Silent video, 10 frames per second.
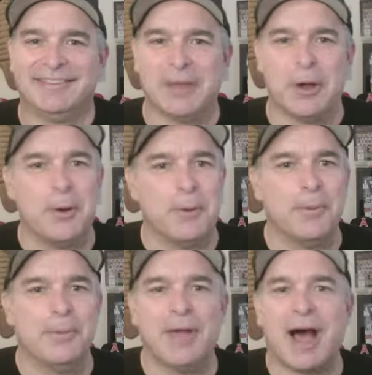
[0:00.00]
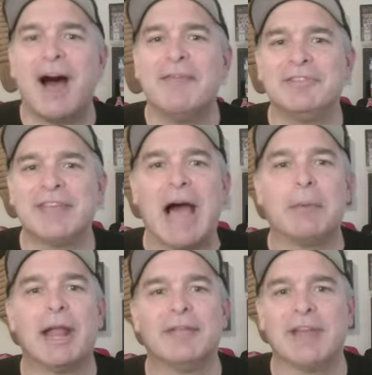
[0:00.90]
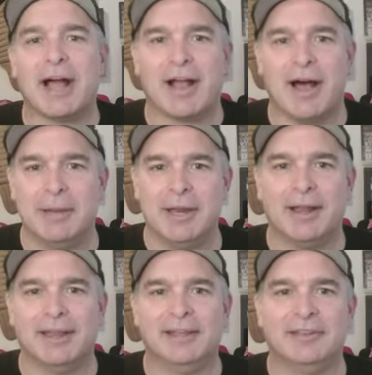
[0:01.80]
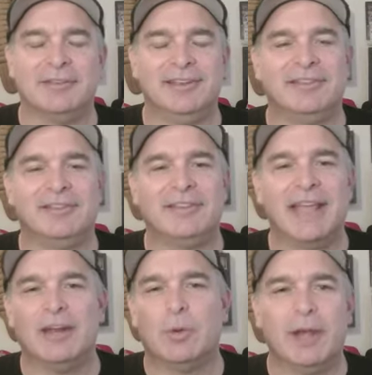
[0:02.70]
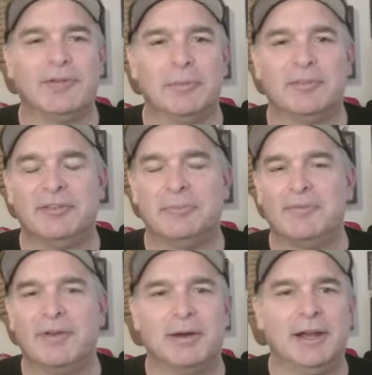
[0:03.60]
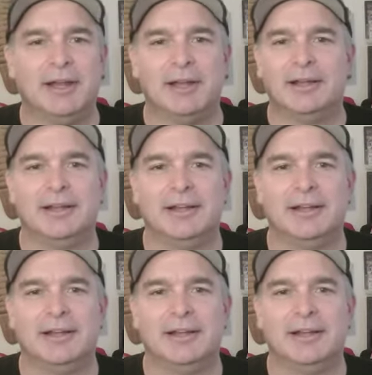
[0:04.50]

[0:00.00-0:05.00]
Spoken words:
So obviously Albert has not commented on this. He's stayed away from this. He's been very